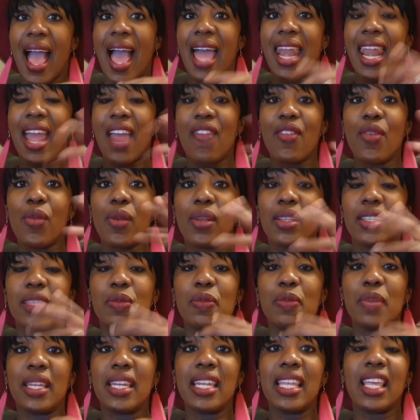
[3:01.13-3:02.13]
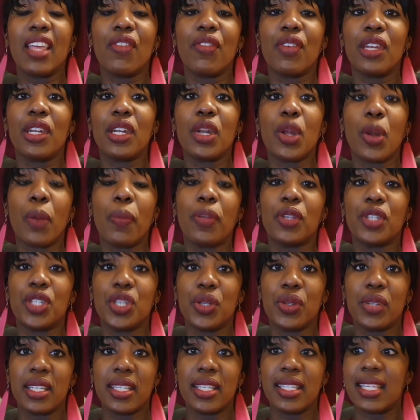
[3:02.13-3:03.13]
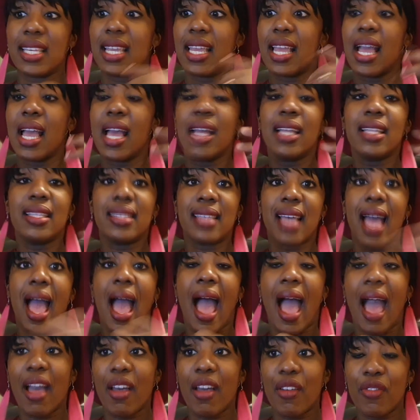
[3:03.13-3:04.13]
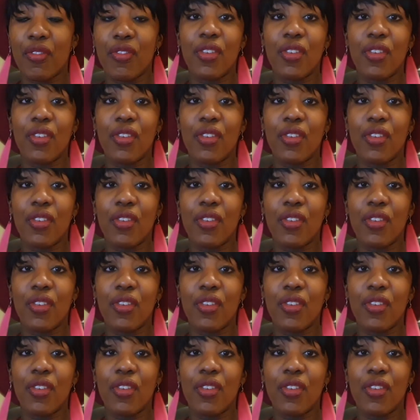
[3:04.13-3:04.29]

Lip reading: and everyone's been given an opportunity to have